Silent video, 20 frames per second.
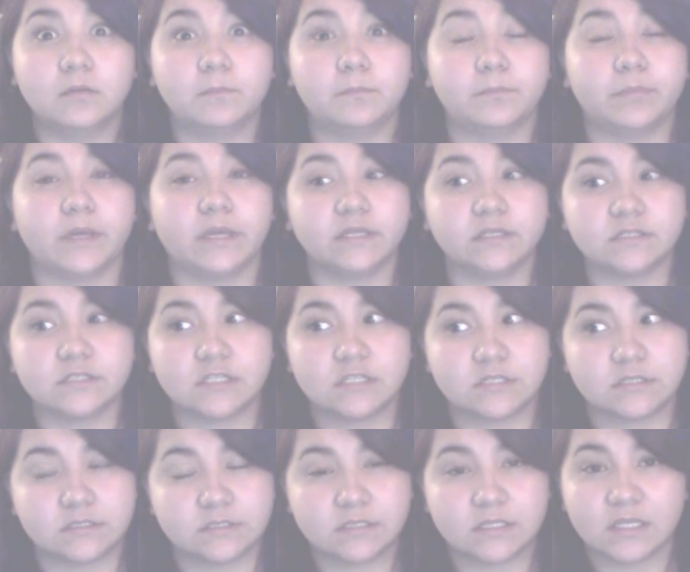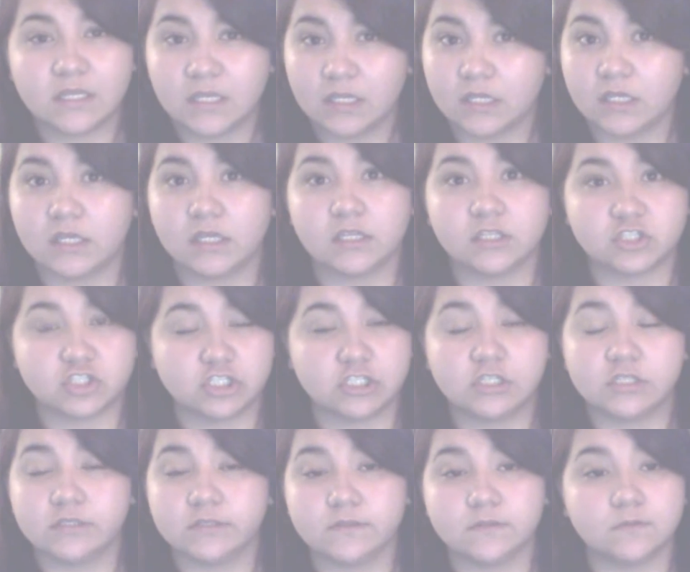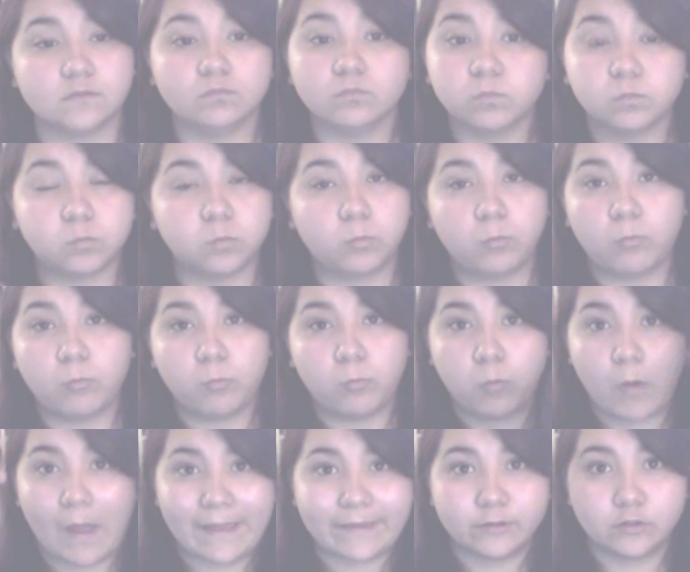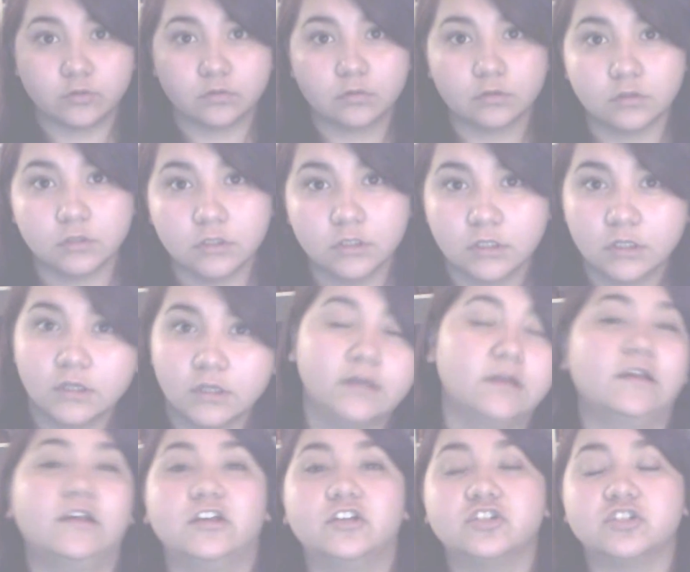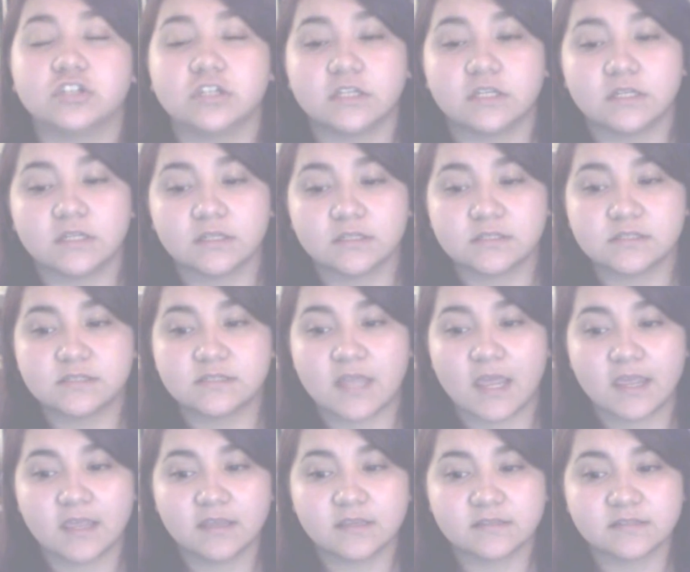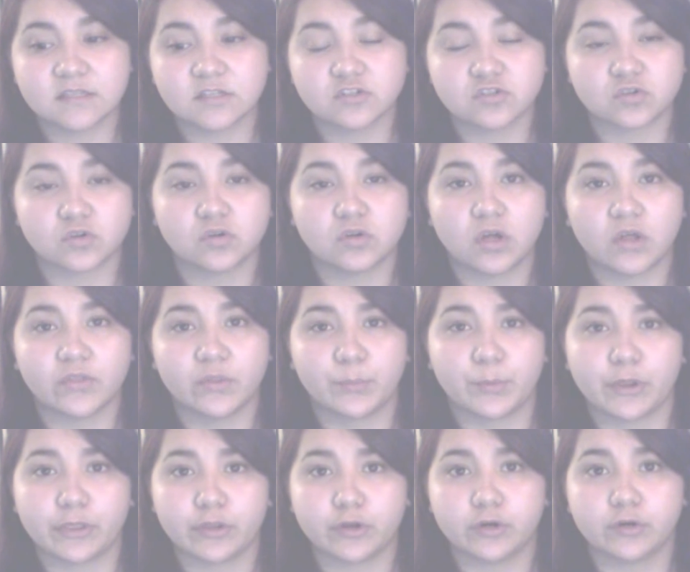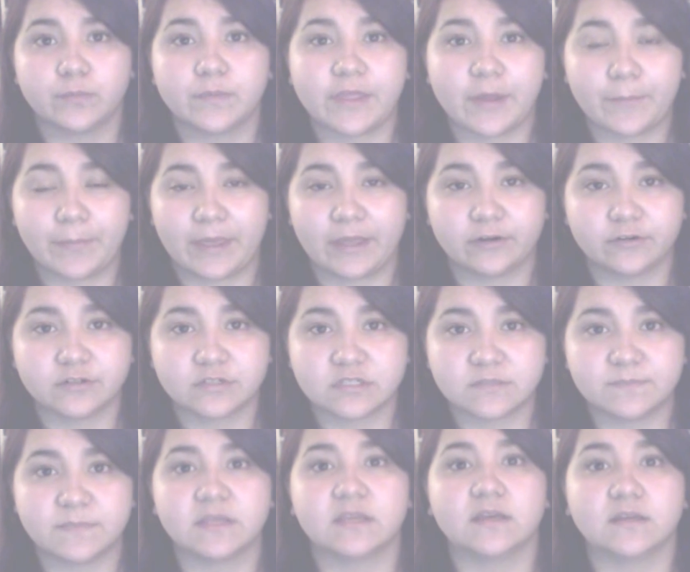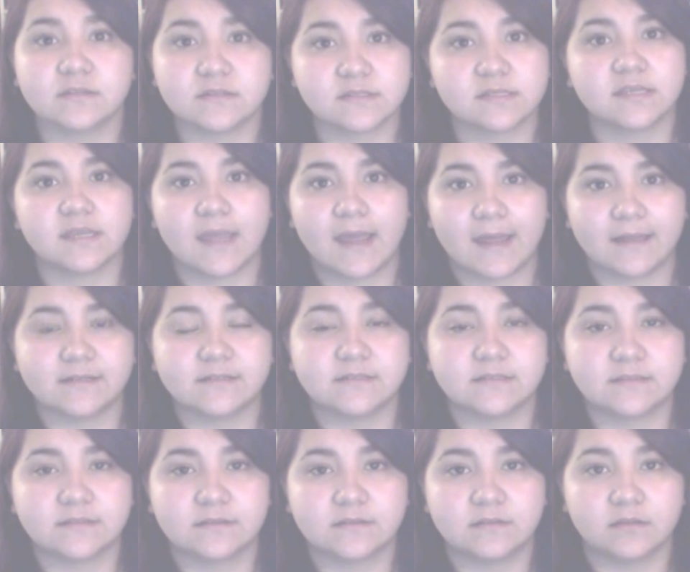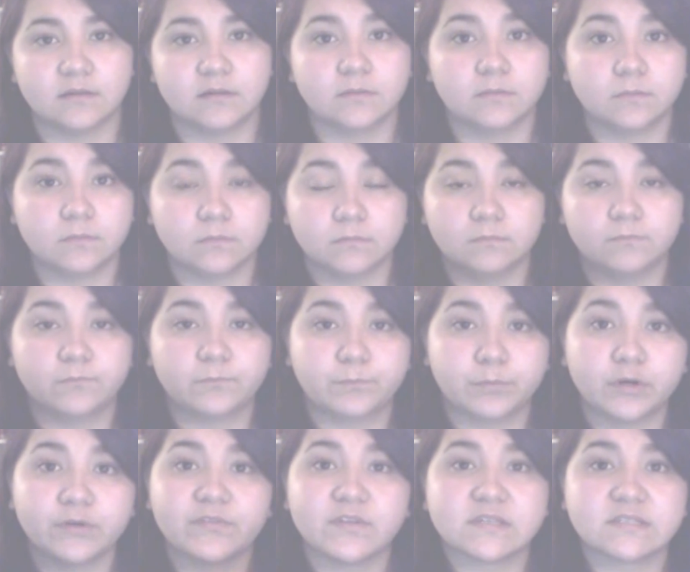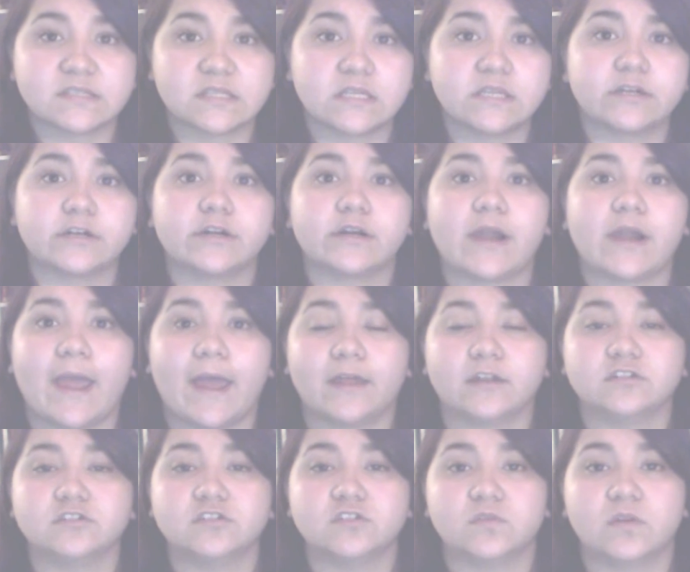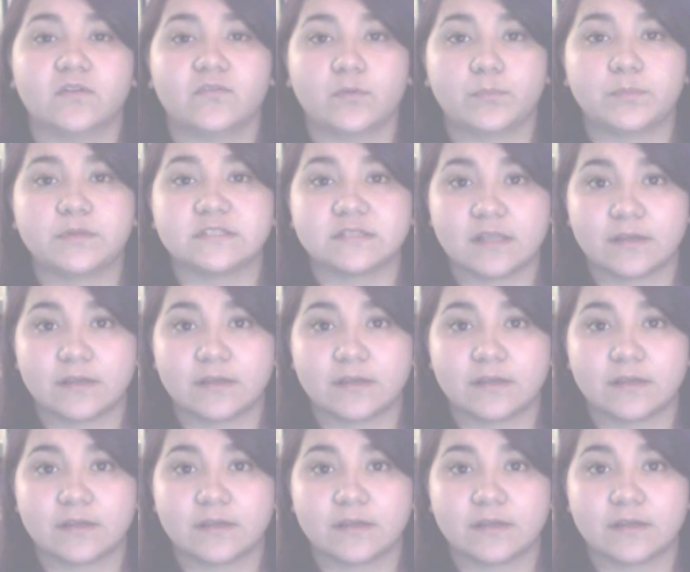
But she is wackadoodle. She takes control of the Brotherhood Without Banners, because the previous leader had to give up his